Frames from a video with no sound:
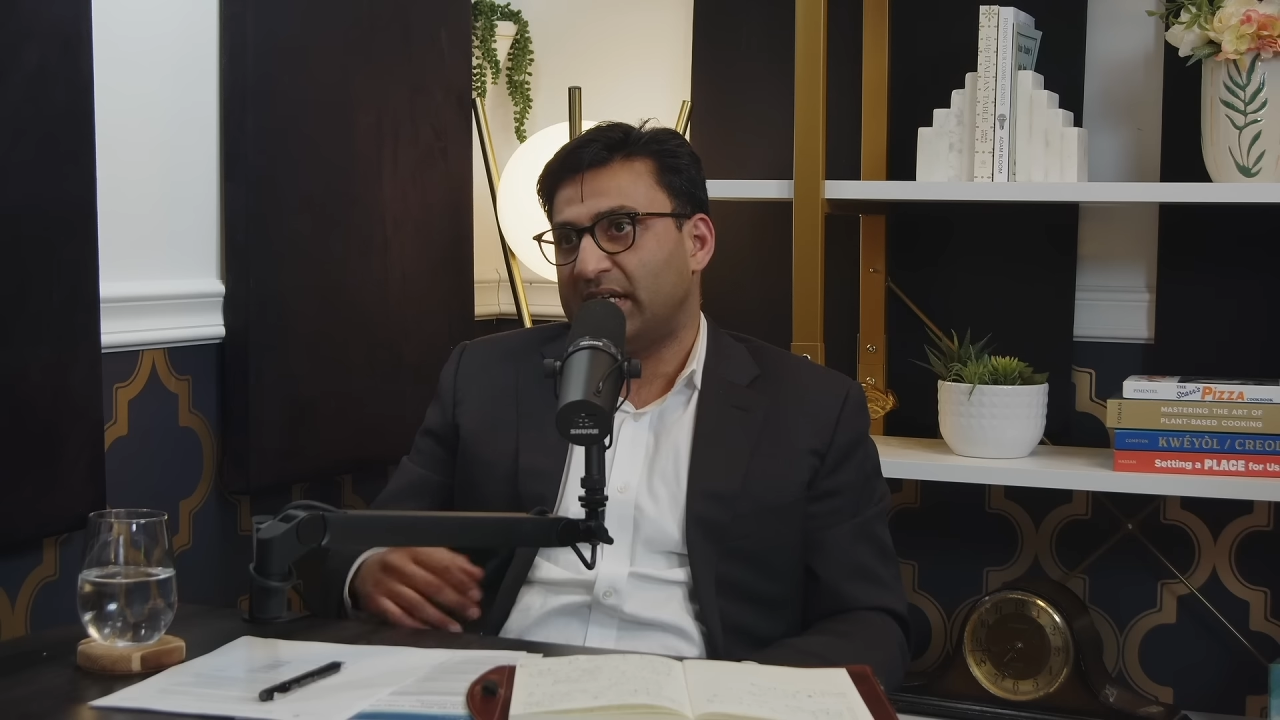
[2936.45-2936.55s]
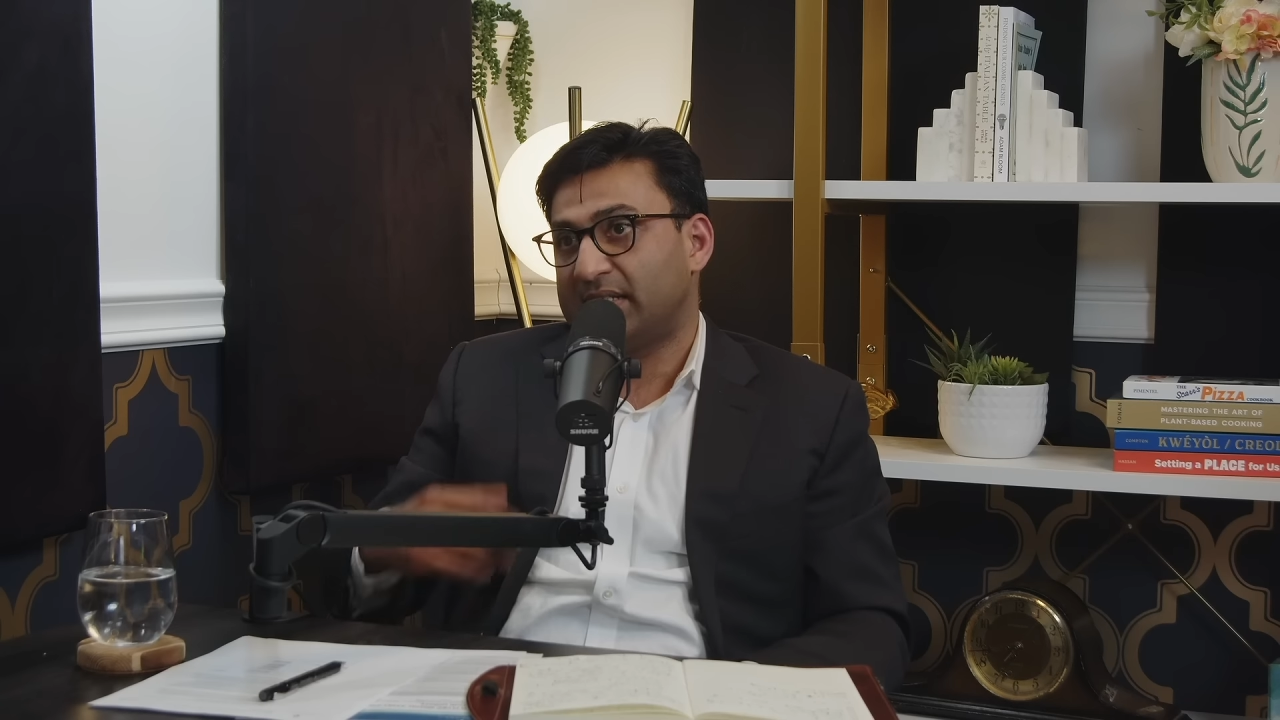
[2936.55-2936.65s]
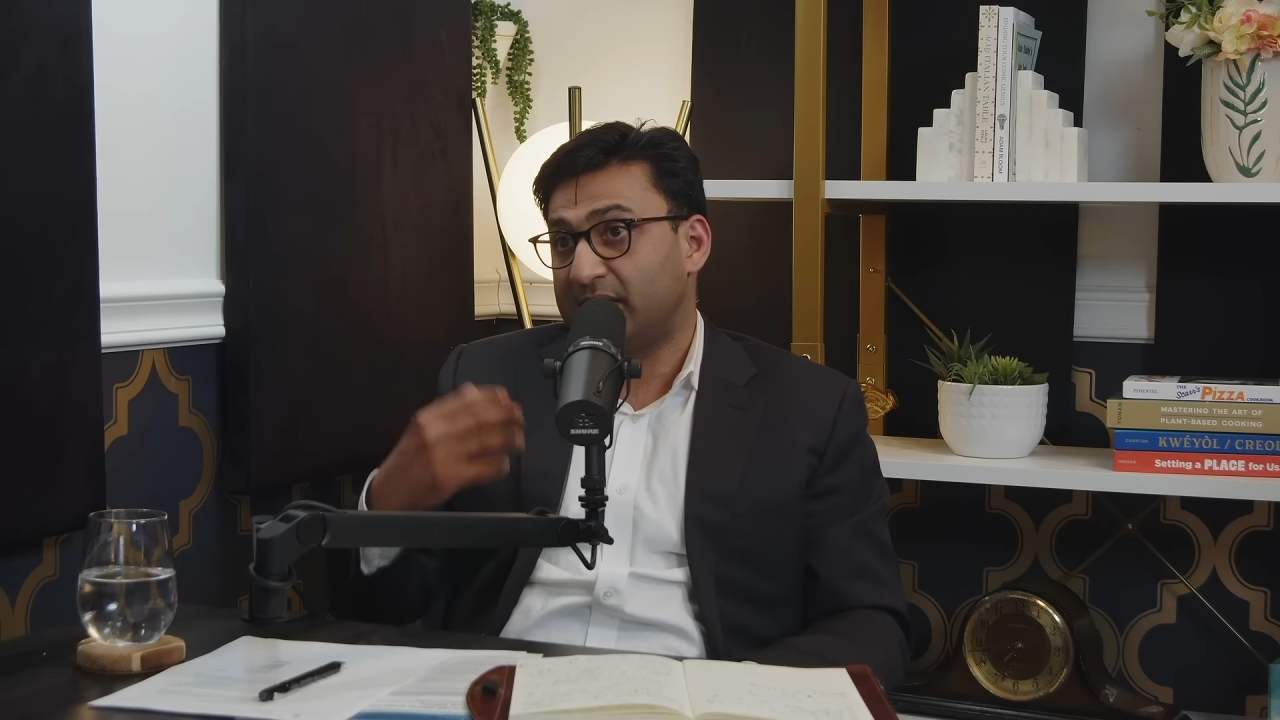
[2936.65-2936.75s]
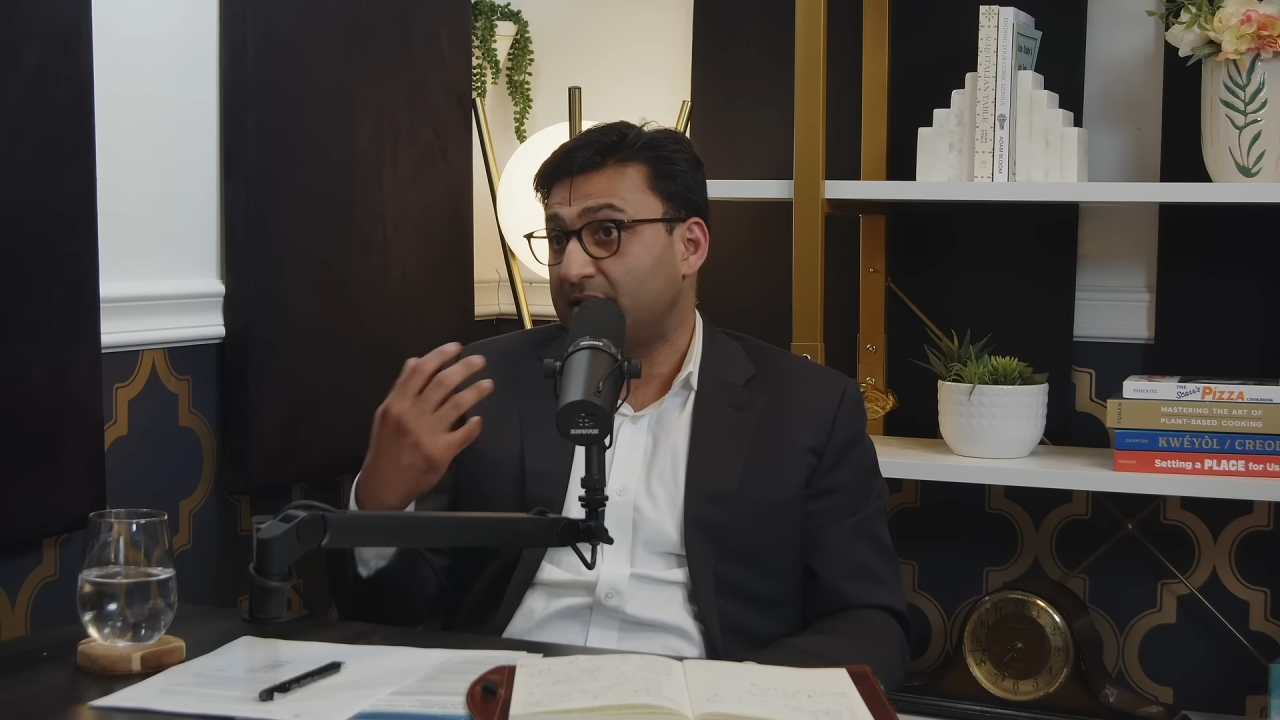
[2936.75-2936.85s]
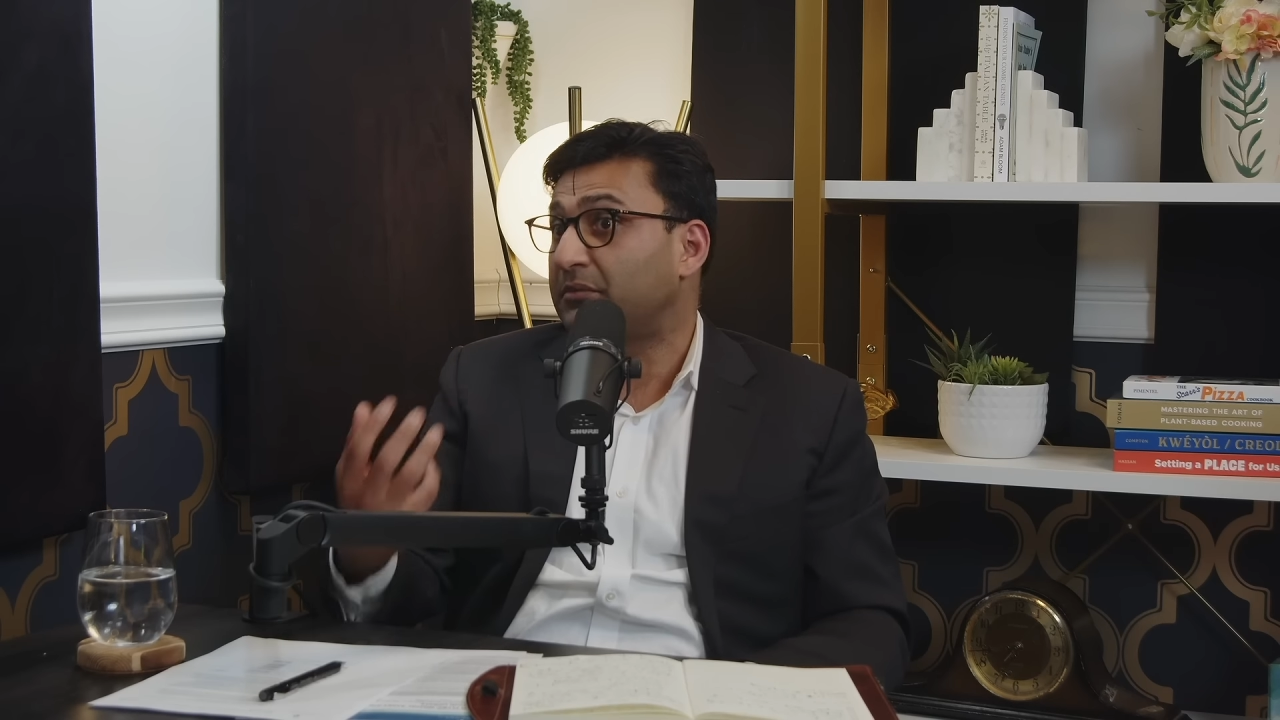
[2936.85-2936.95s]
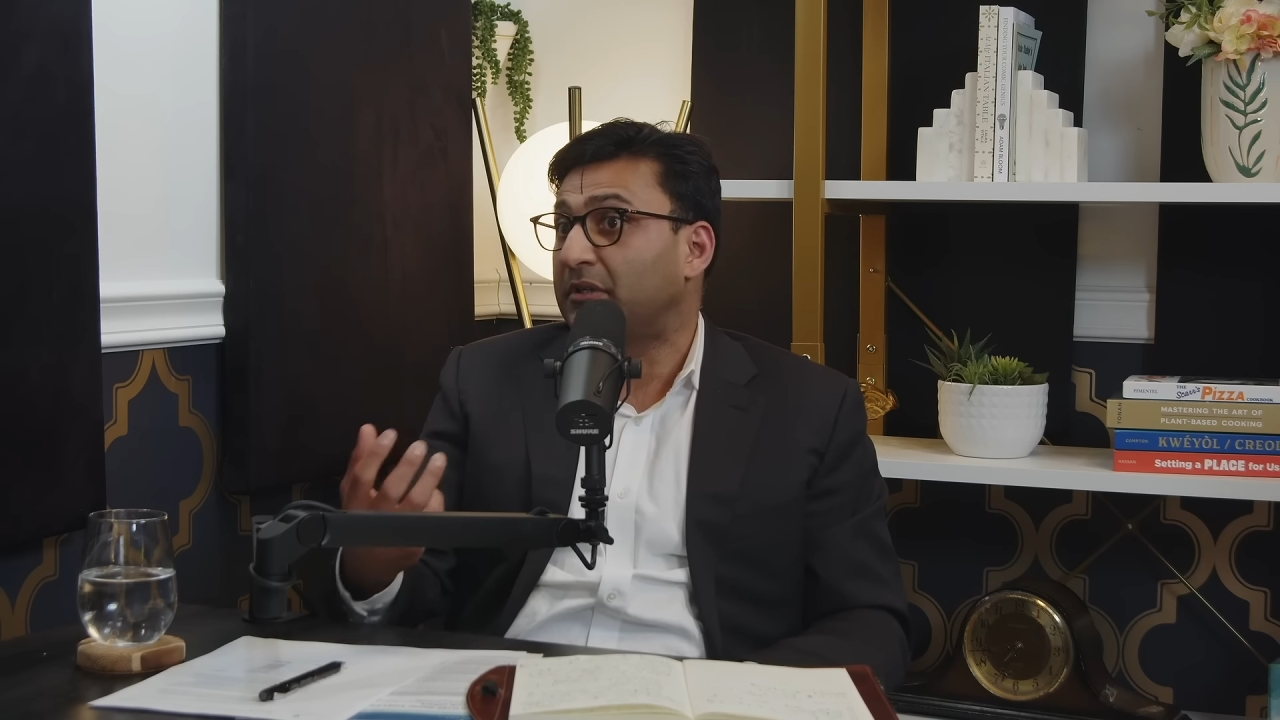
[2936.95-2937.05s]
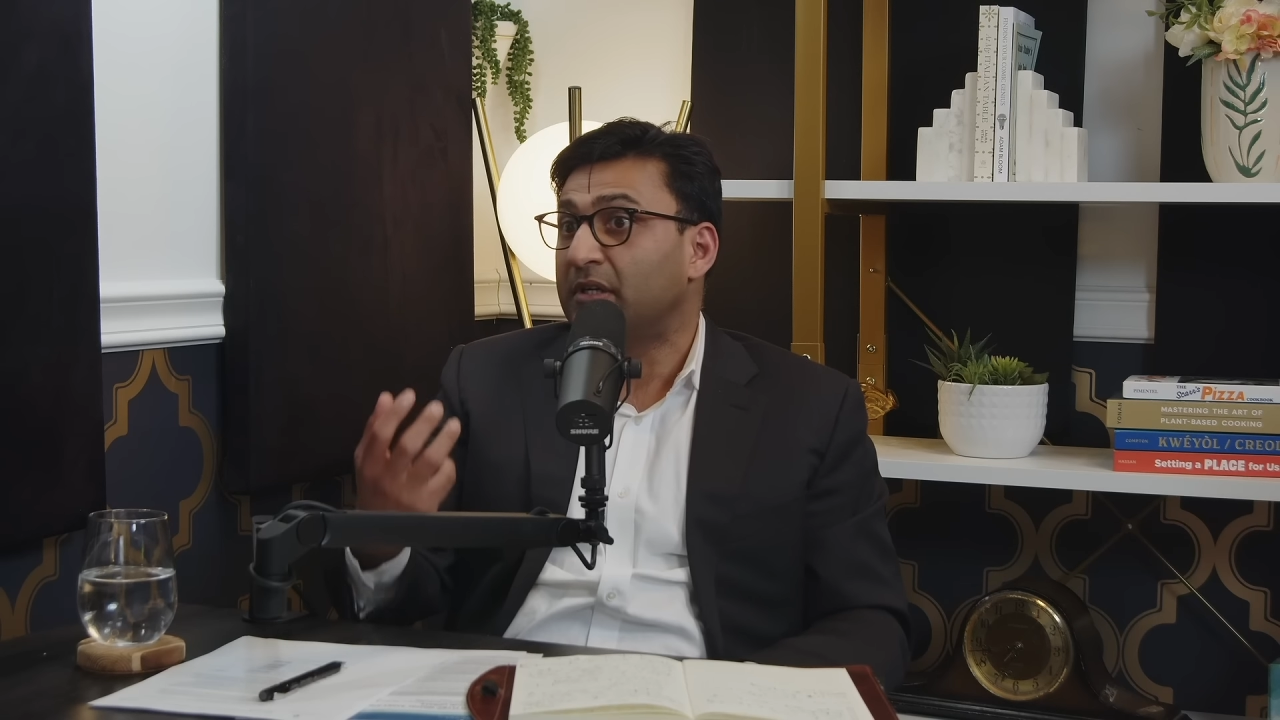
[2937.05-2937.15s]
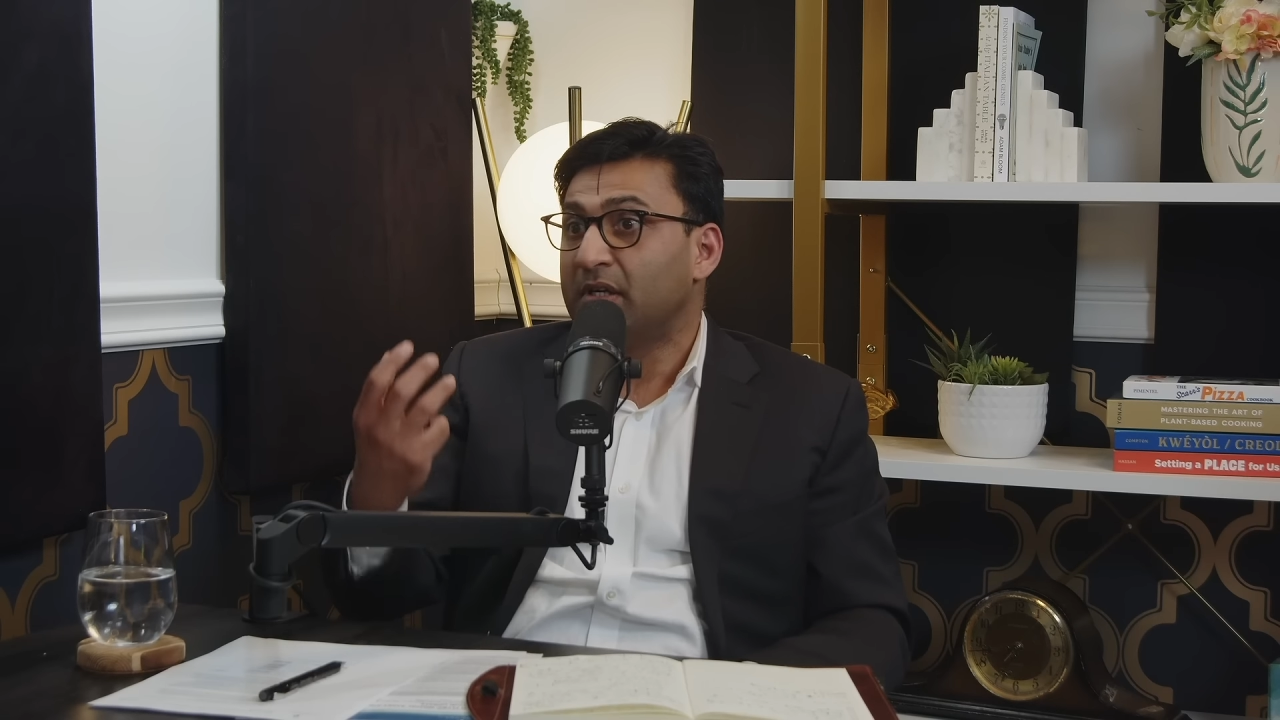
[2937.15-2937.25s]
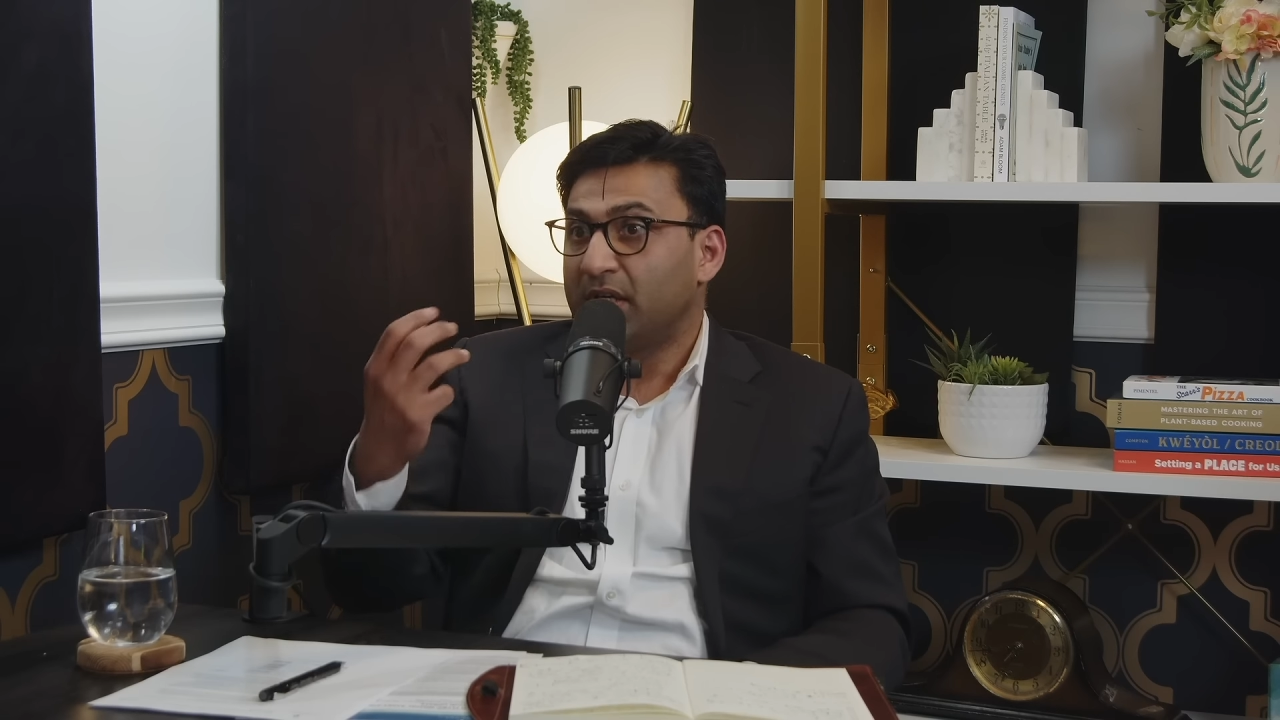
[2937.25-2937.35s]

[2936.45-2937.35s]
assets that were,